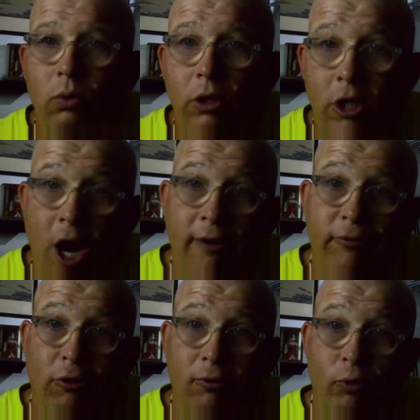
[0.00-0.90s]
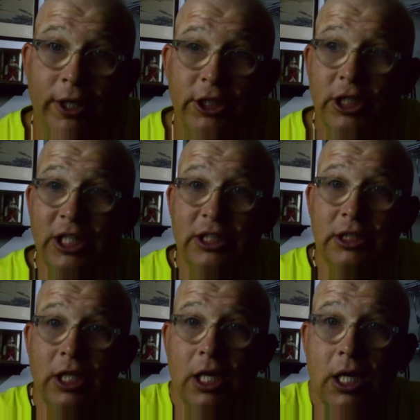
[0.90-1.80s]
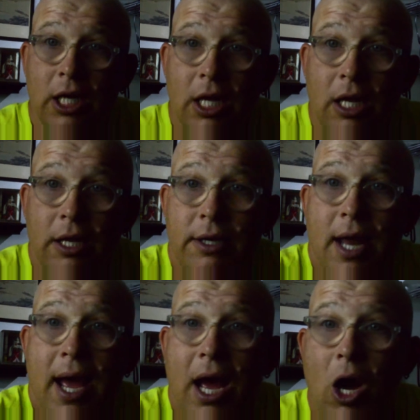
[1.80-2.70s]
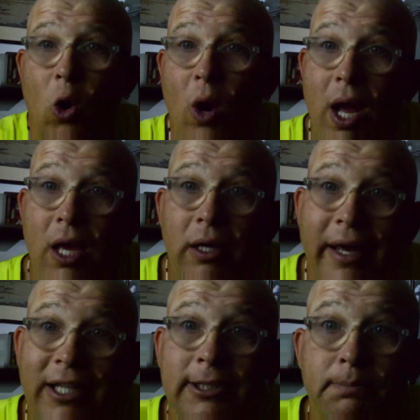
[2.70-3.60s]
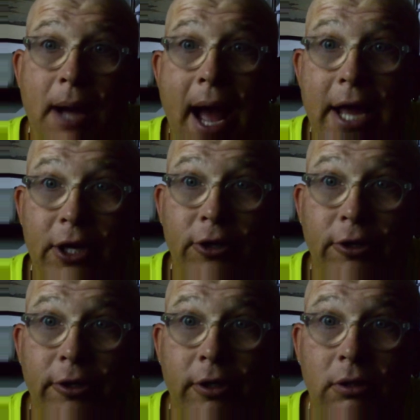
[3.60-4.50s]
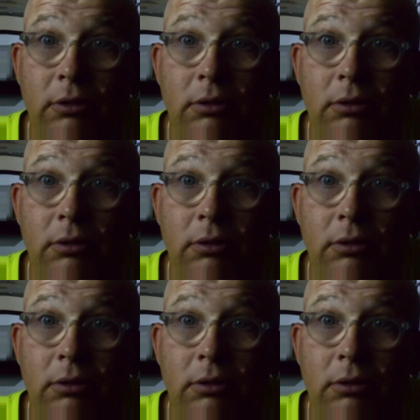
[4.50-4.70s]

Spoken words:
The offer of which is now expired.